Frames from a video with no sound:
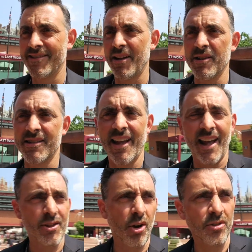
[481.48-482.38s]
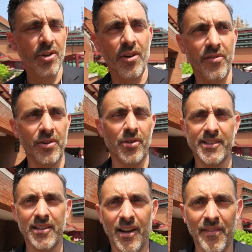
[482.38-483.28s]
So it's, yeah, not off on the
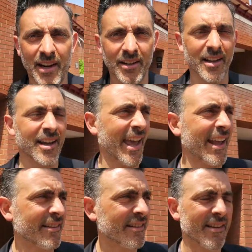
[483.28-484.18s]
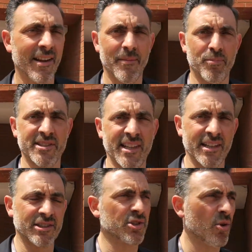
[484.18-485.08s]
right start. And then I, again,
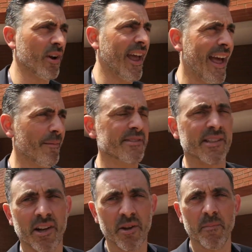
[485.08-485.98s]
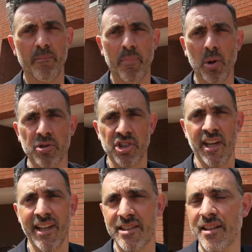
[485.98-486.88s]
proceeded to talk absolute
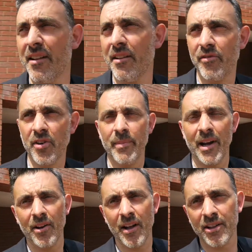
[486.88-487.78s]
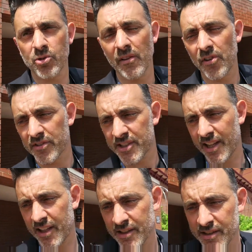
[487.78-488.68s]
bullshit for about 25
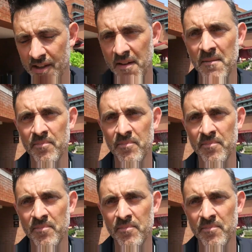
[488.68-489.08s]
seconds.